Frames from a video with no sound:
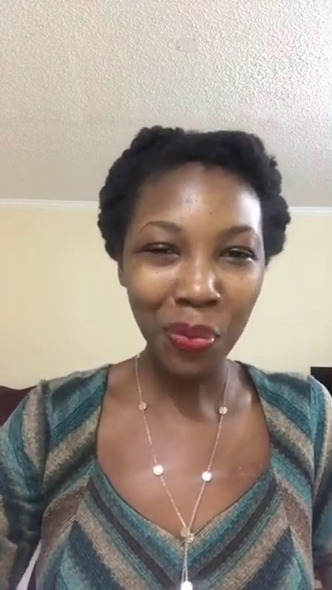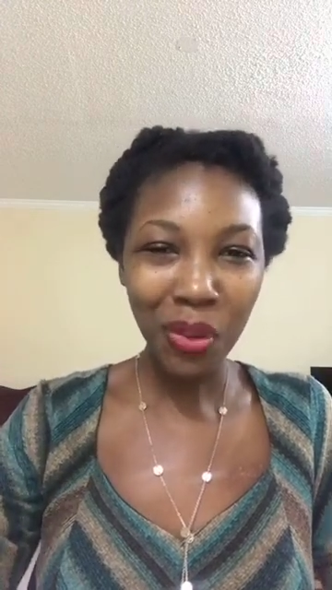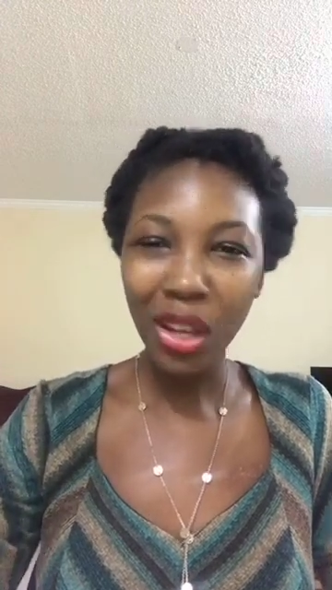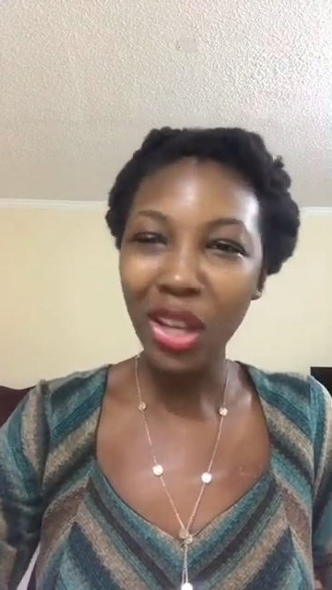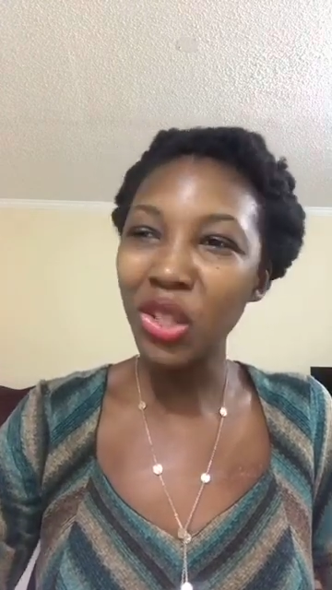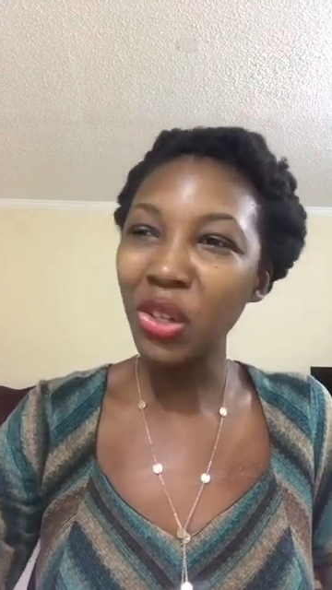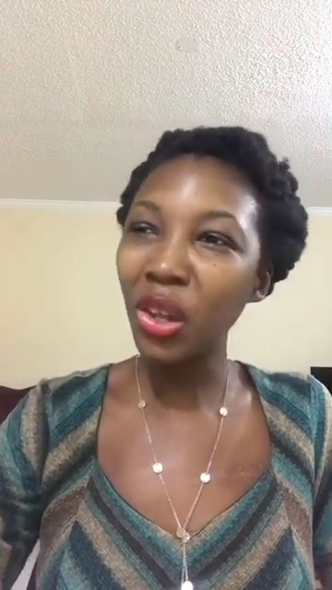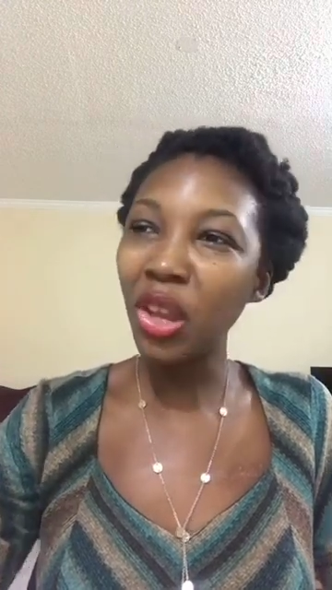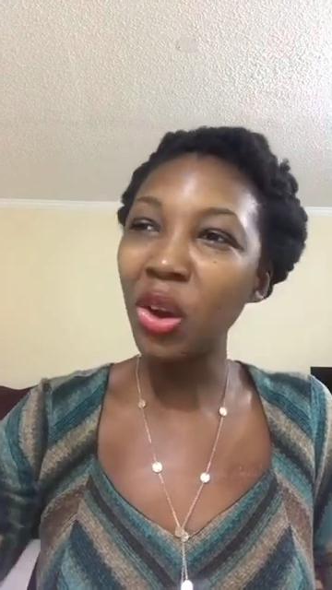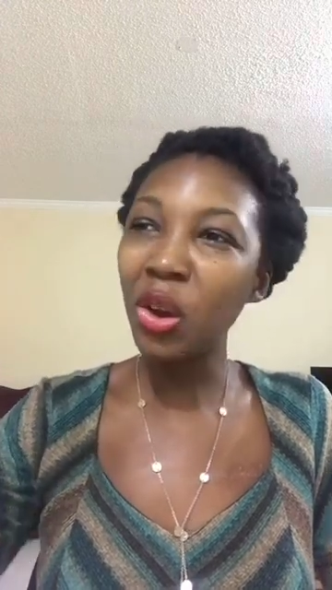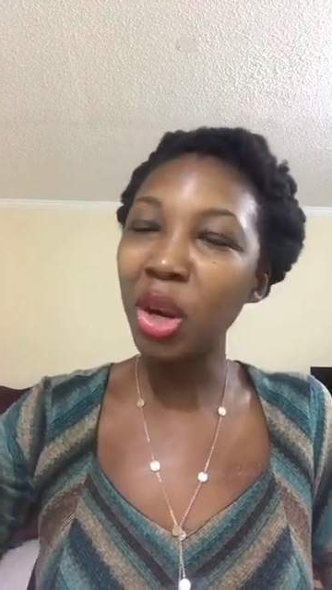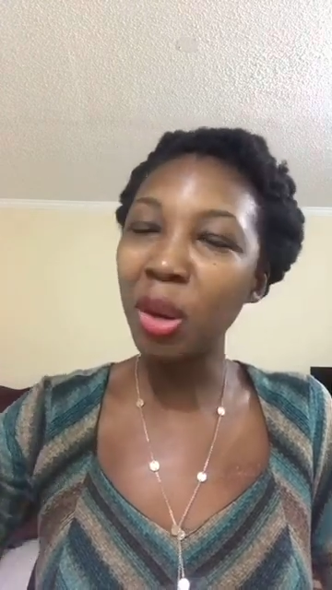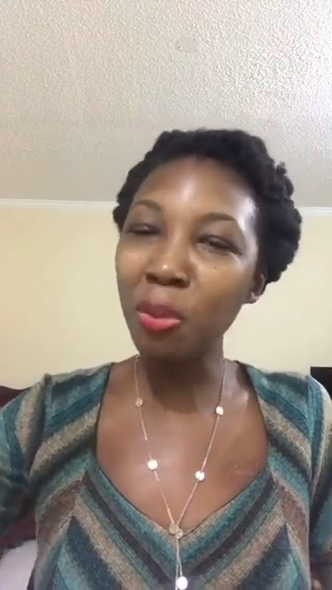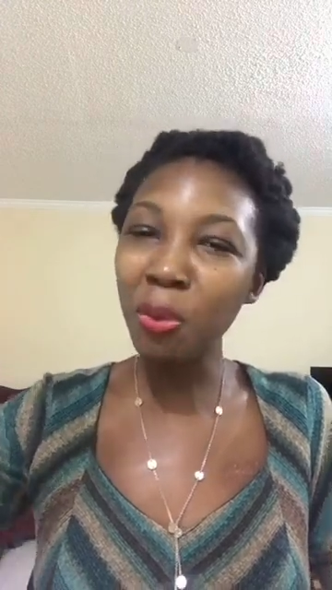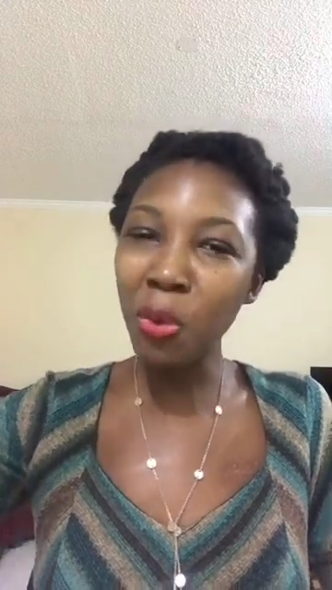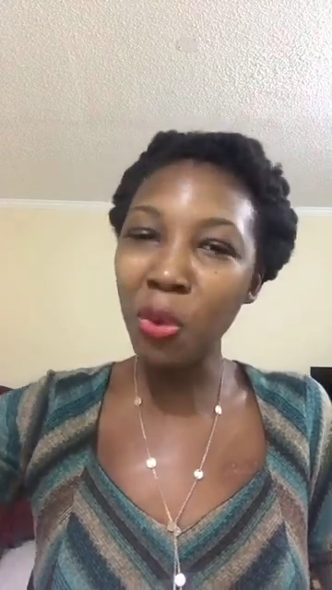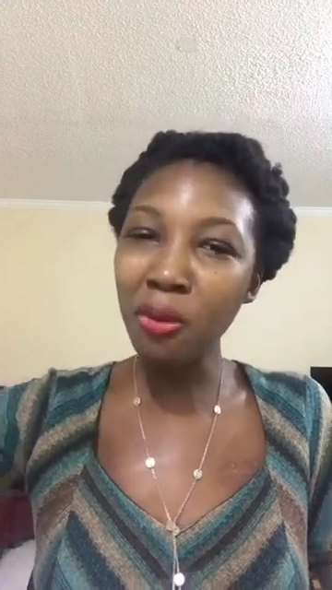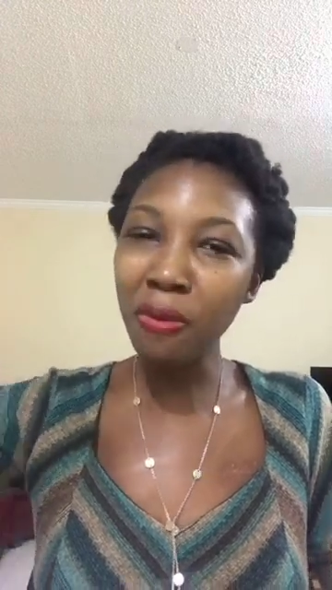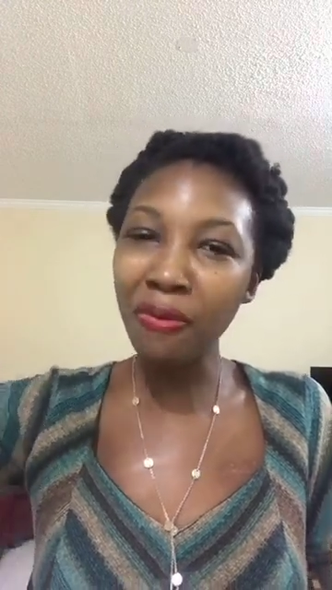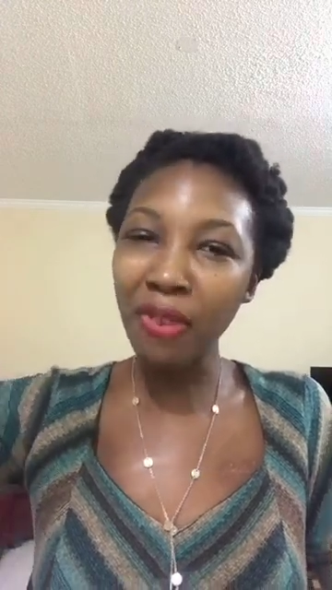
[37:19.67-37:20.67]
So you're going to
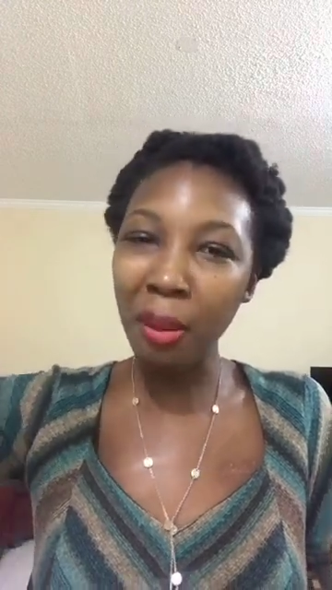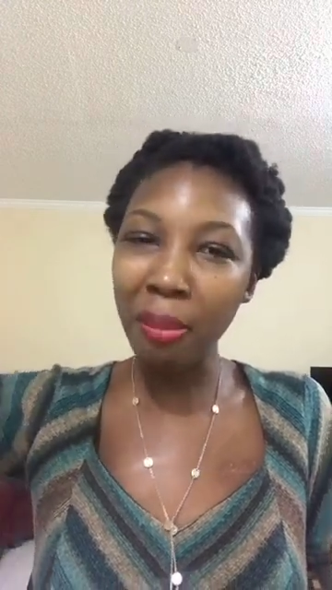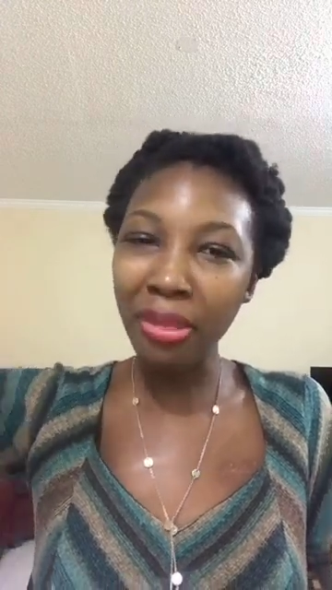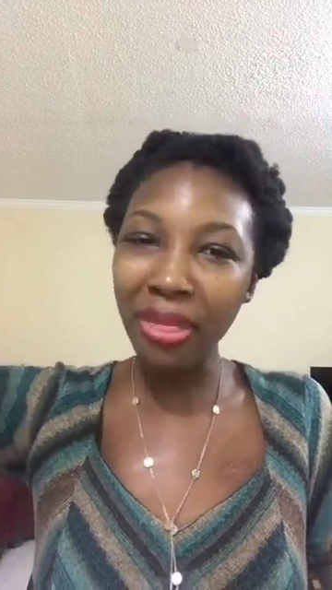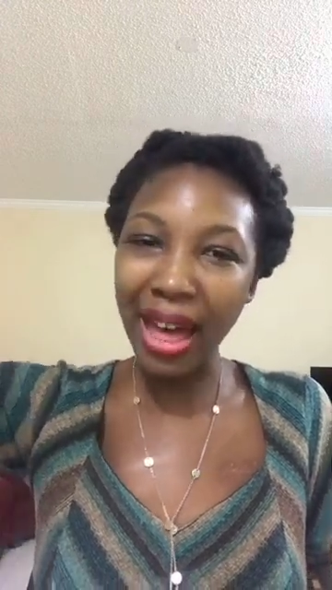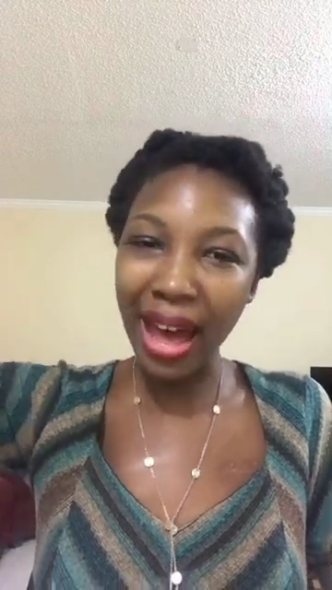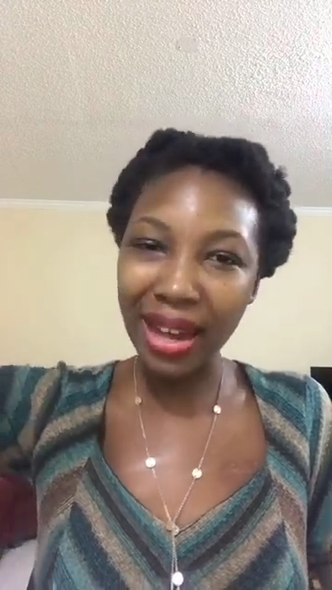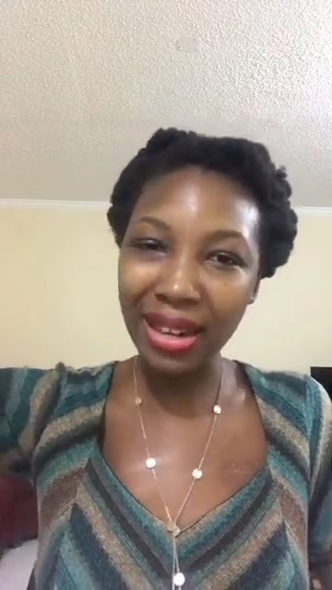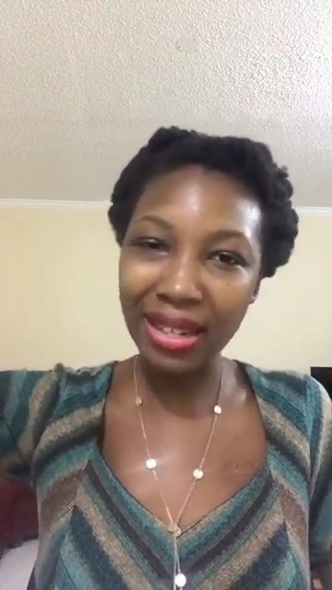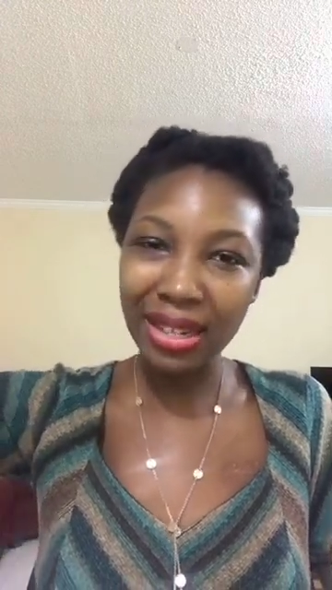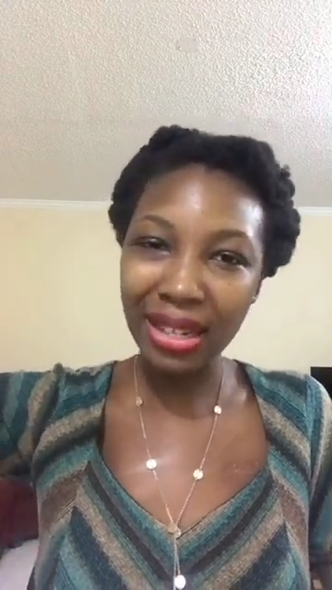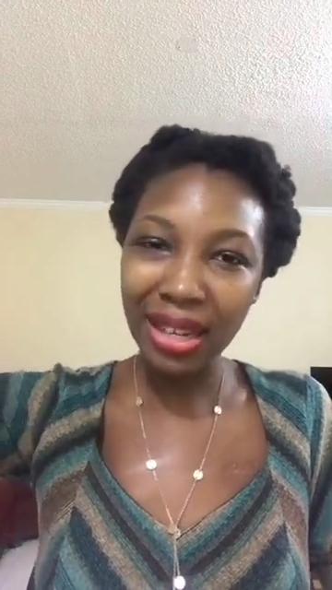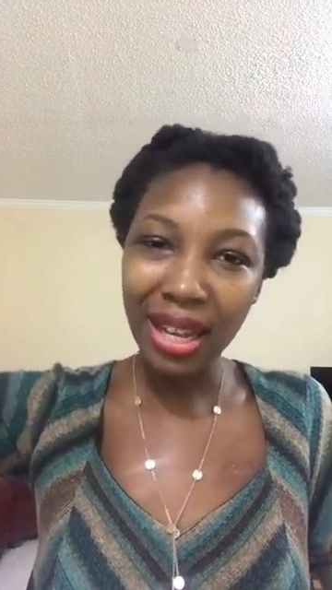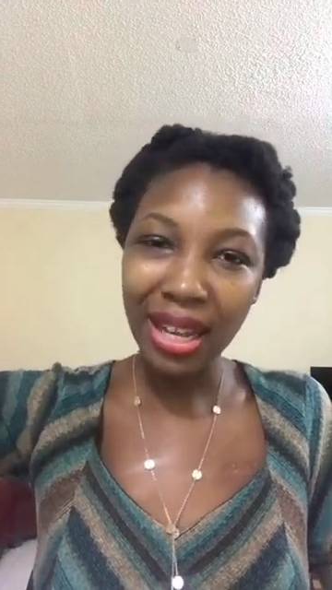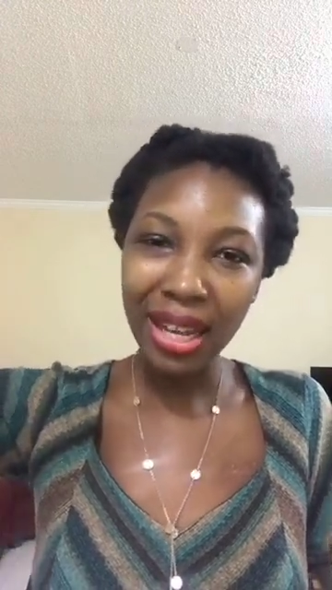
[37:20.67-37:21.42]
move from that